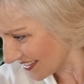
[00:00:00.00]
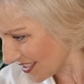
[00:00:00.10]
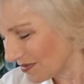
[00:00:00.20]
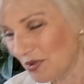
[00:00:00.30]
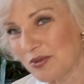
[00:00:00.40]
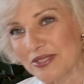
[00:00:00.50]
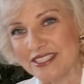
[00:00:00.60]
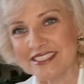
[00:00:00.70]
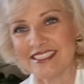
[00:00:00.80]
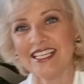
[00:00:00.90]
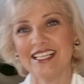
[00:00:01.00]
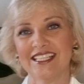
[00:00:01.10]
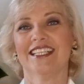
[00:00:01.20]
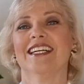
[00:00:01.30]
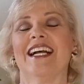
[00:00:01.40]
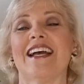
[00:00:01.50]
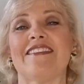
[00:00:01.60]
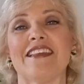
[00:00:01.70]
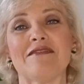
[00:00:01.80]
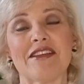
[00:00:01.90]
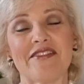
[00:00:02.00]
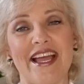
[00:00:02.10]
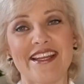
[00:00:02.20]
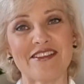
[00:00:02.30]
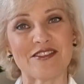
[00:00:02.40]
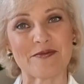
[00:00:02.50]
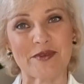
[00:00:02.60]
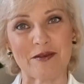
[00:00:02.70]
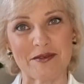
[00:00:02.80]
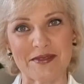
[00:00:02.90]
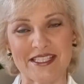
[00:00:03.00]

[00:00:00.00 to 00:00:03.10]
Small world. And then we ran into problems